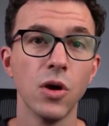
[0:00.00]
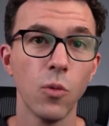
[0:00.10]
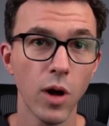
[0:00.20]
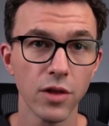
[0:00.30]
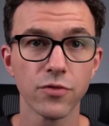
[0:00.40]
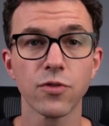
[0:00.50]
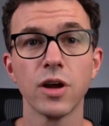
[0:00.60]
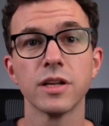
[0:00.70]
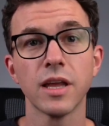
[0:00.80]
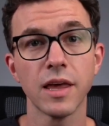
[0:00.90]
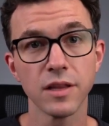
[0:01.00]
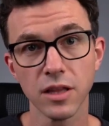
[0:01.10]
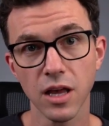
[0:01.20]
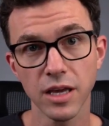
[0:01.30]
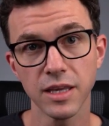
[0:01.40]
Wealthfront, and the
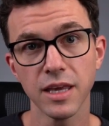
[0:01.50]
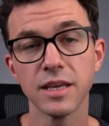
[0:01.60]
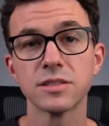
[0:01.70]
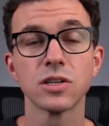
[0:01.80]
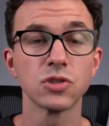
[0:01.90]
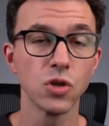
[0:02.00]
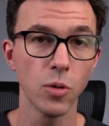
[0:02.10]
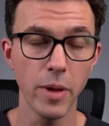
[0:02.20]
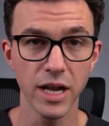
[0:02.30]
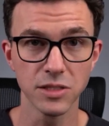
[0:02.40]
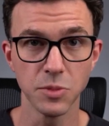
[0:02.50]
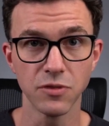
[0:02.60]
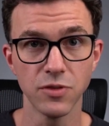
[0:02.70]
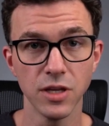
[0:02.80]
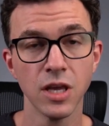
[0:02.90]
like is there's no management
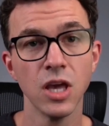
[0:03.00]
fee.